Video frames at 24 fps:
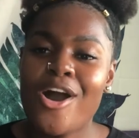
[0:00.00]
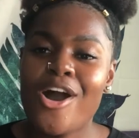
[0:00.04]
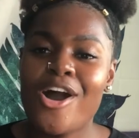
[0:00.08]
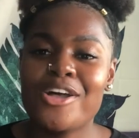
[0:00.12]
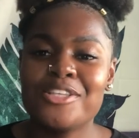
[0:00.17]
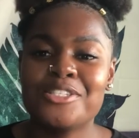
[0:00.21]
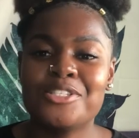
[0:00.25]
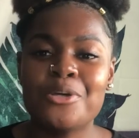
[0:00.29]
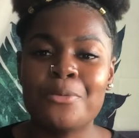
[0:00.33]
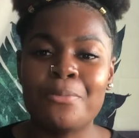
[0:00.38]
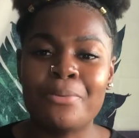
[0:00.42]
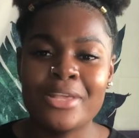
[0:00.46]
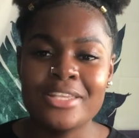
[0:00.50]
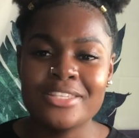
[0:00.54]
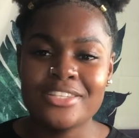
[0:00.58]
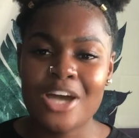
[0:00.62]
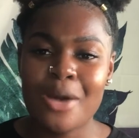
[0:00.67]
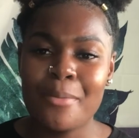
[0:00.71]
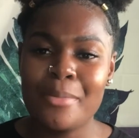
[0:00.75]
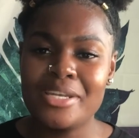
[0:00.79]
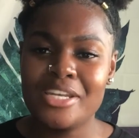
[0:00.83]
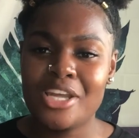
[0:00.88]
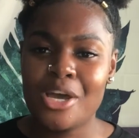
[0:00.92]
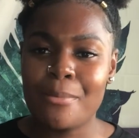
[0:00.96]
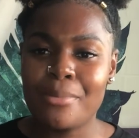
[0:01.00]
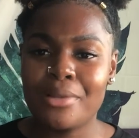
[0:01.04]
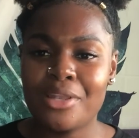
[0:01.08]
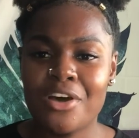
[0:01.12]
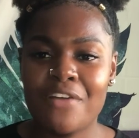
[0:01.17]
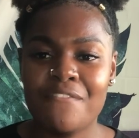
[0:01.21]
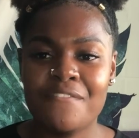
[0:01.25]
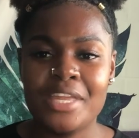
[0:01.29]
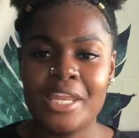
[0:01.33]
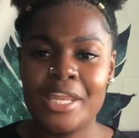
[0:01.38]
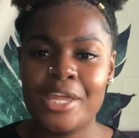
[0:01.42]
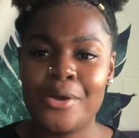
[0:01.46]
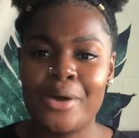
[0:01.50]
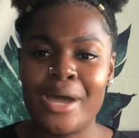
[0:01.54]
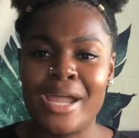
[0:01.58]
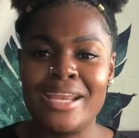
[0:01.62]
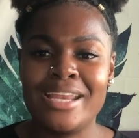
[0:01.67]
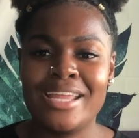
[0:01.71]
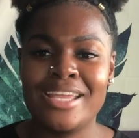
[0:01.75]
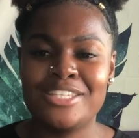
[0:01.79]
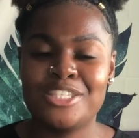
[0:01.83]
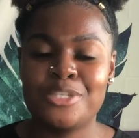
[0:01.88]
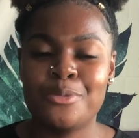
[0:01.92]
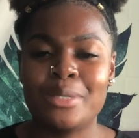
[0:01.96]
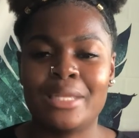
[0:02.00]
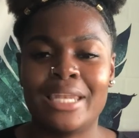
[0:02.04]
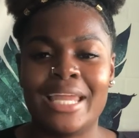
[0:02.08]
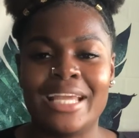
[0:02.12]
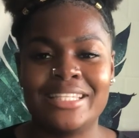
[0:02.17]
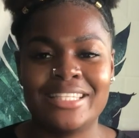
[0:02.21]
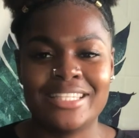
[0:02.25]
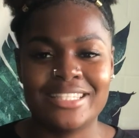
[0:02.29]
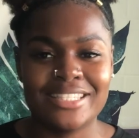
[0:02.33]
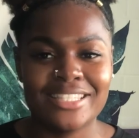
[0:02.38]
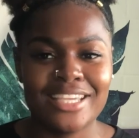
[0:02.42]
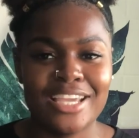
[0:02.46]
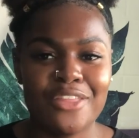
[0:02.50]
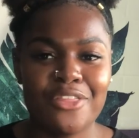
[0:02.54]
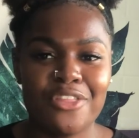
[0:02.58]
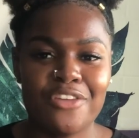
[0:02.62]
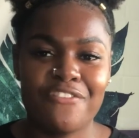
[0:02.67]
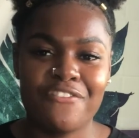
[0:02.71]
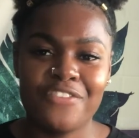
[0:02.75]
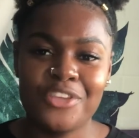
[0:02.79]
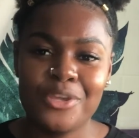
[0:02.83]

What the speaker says: Also, please comment down below video ideas you would like to see in the